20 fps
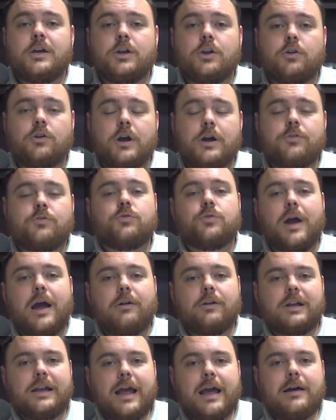you're not
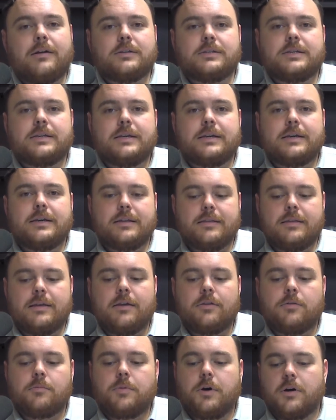drowning out the
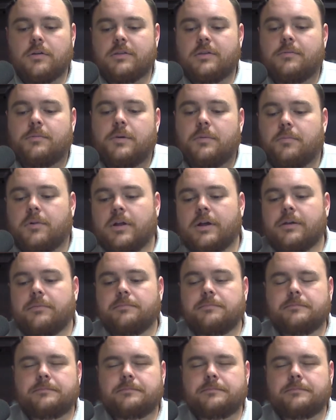other part that's being played.